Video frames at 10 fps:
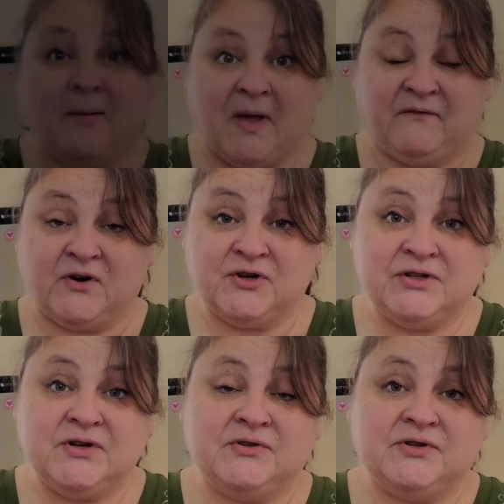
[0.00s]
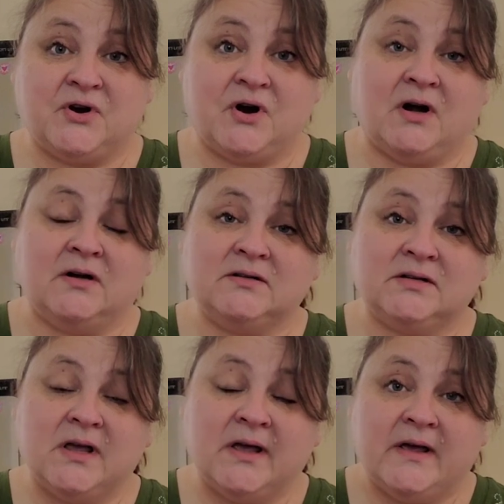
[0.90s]
My first new start
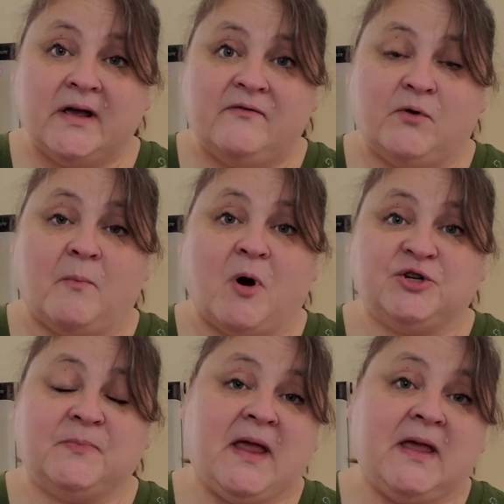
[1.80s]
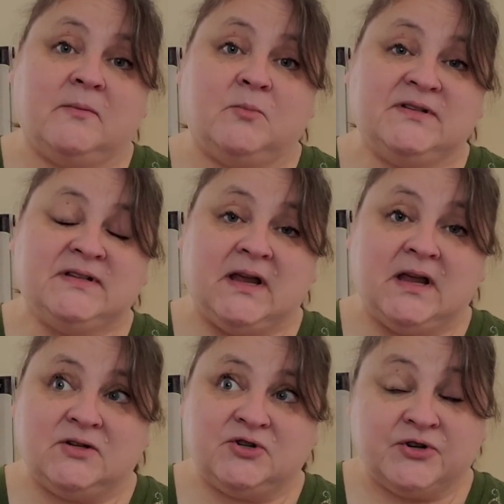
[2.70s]
for March Mayhem was
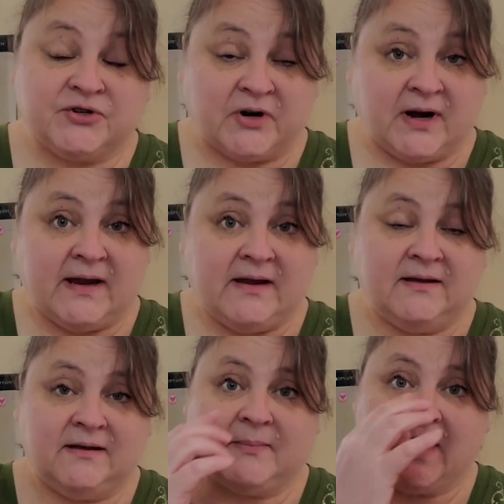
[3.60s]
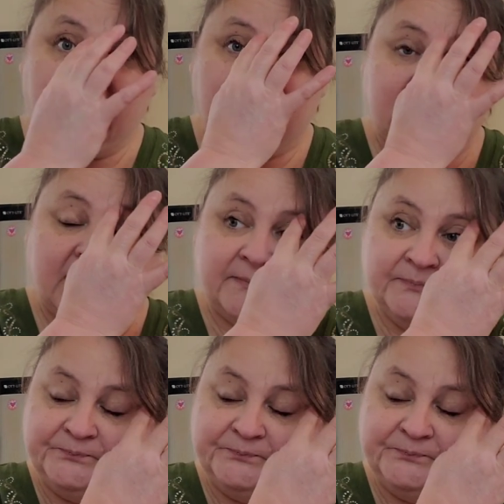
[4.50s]
Easter Tree by